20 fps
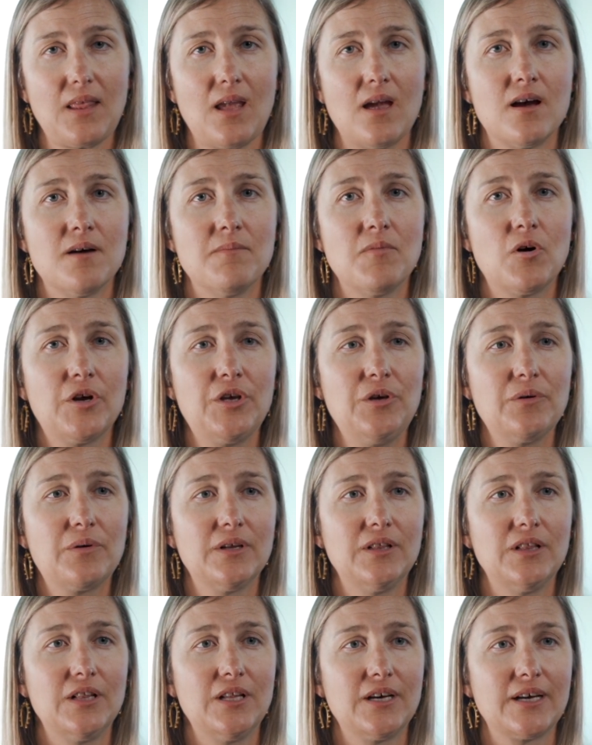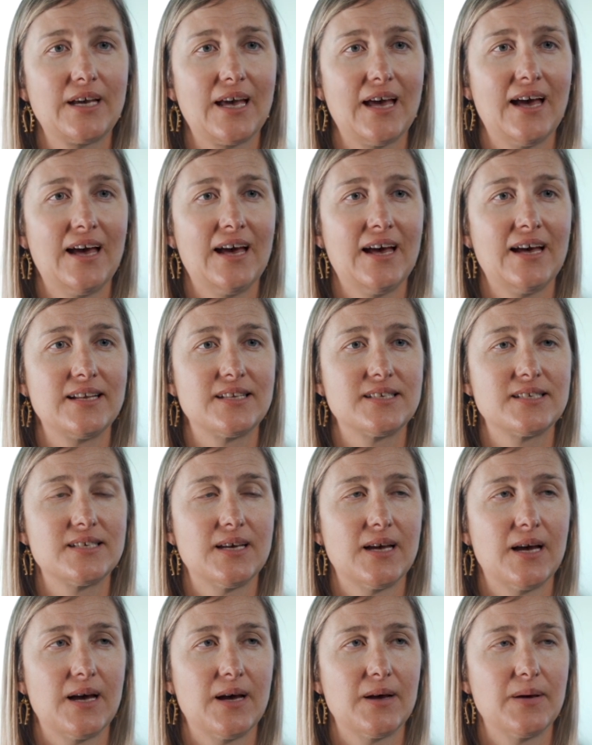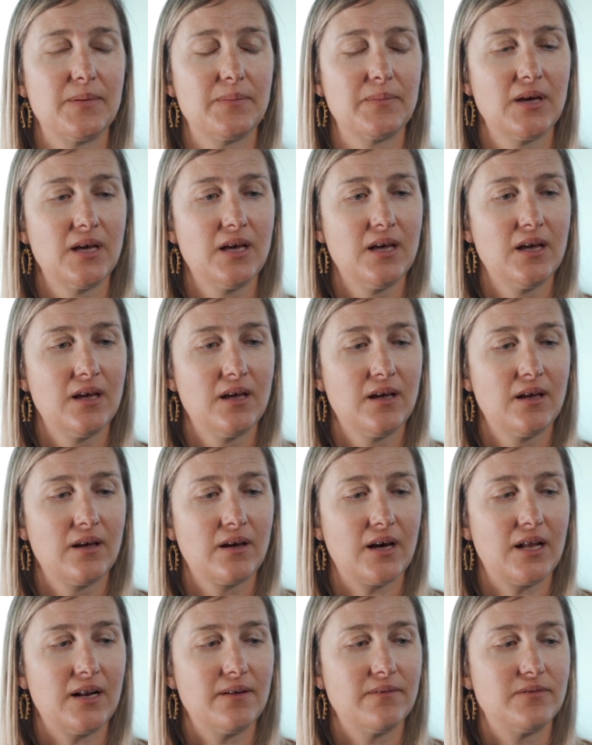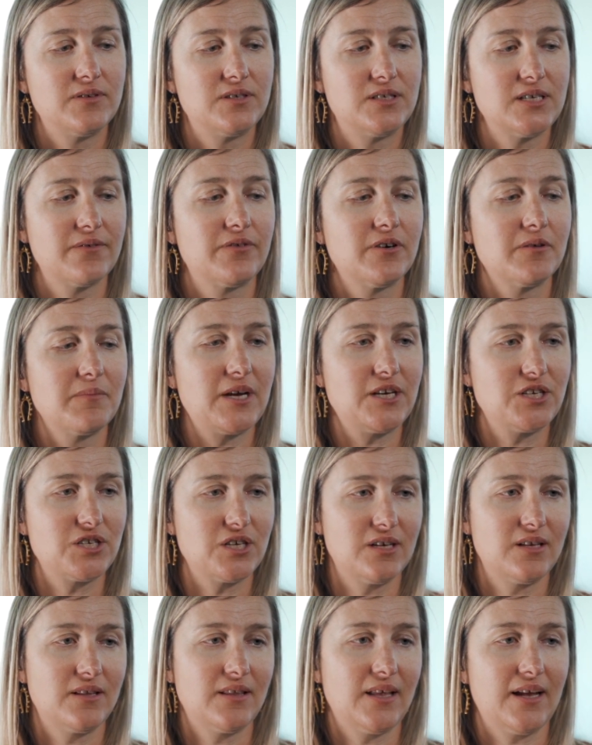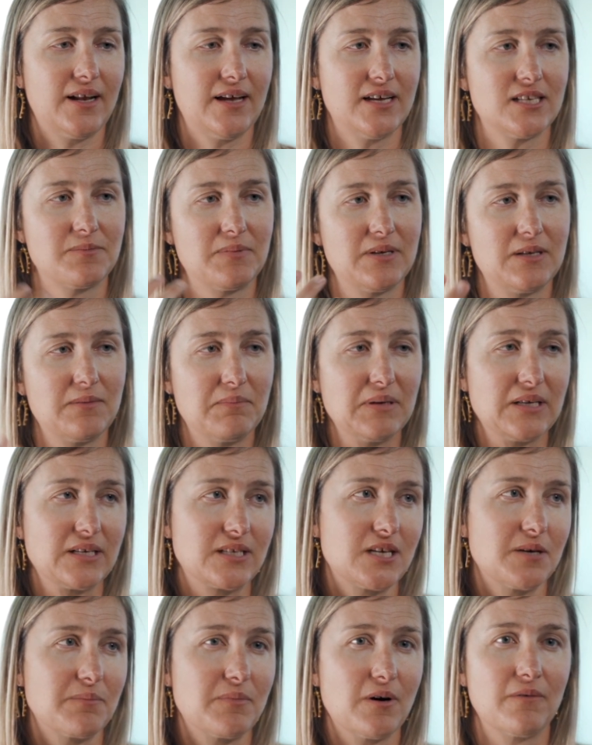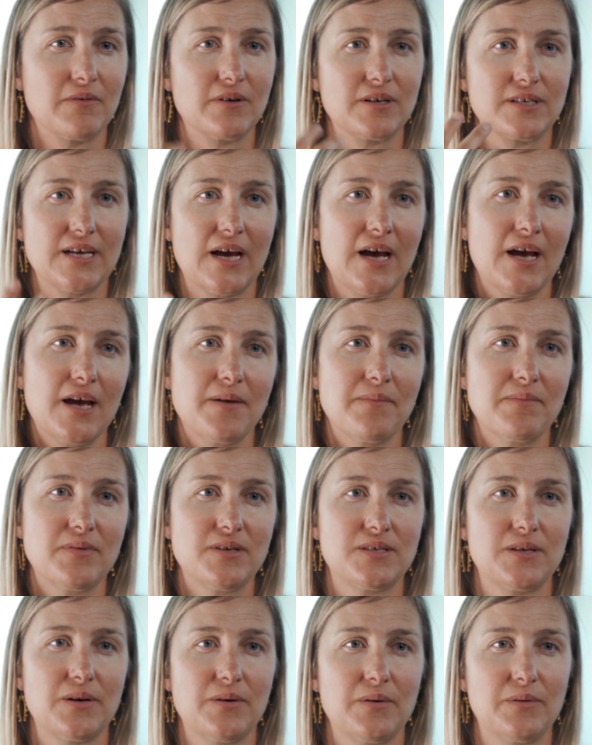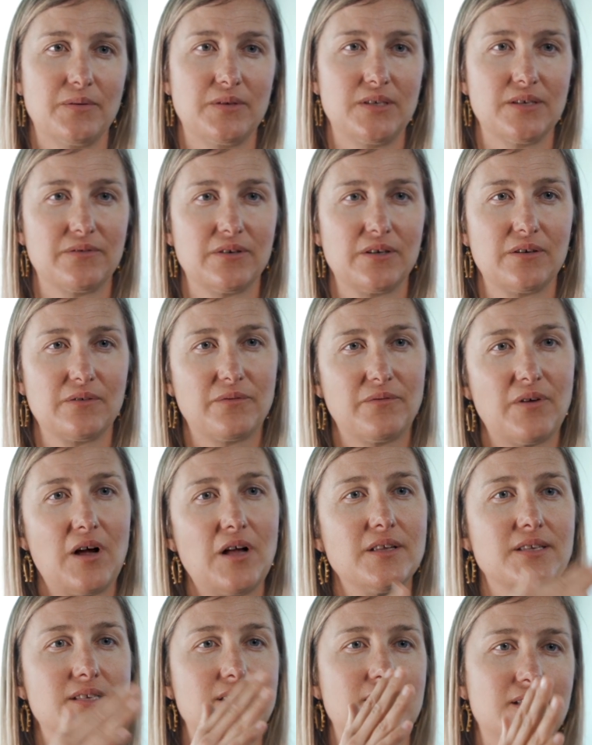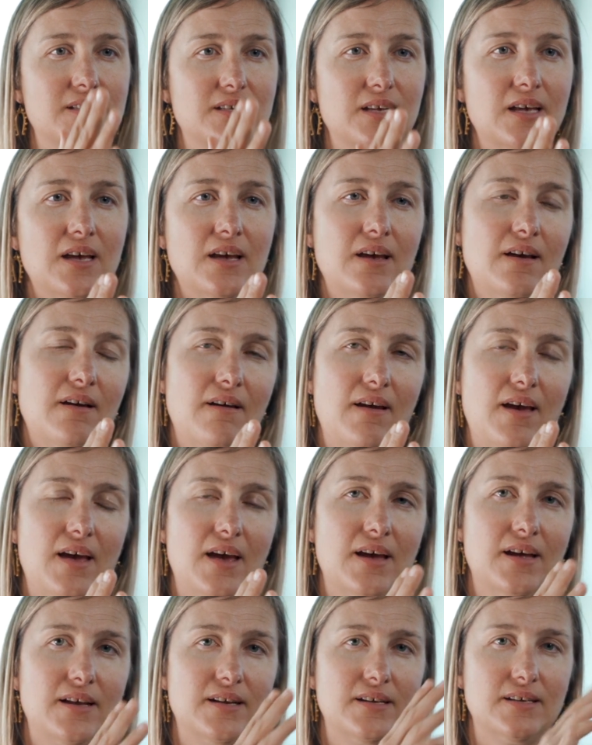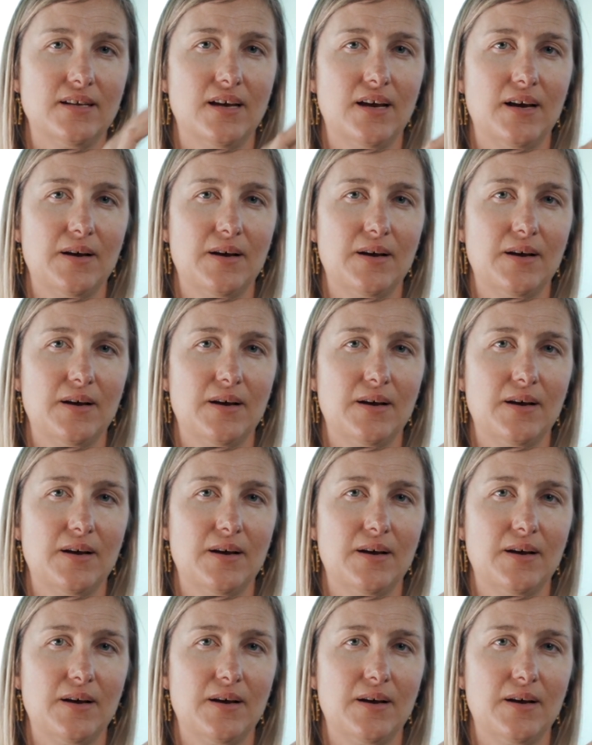or you can look at kind of deformation that has been built up over time. So different faults and